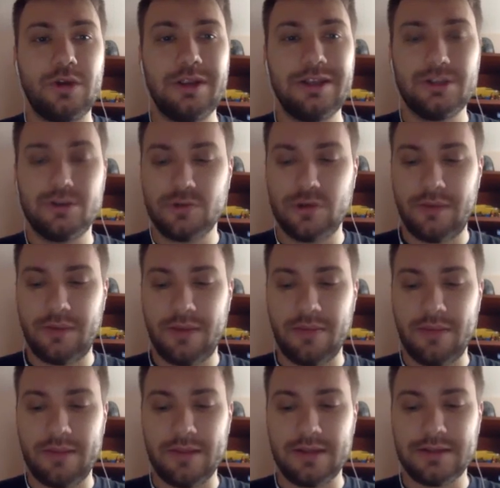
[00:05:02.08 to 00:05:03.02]
need to
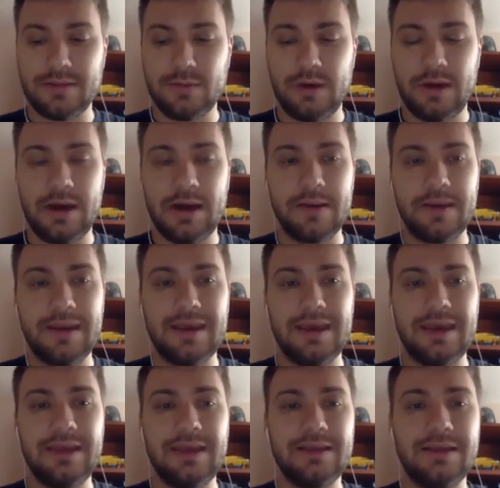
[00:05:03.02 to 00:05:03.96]
remember that
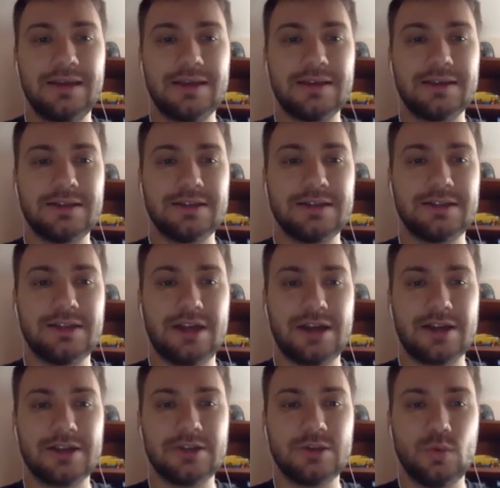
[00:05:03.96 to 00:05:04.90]
index
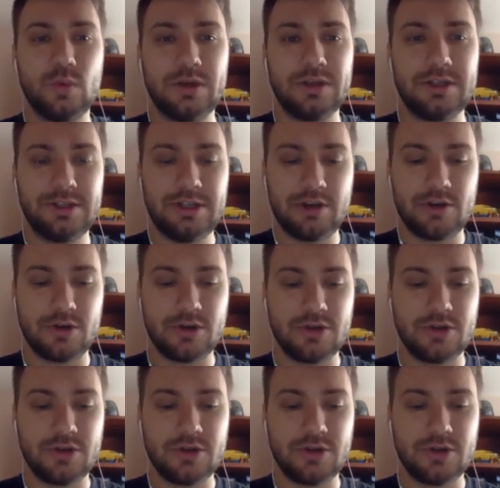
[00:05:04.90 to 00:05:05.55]
starts with 0.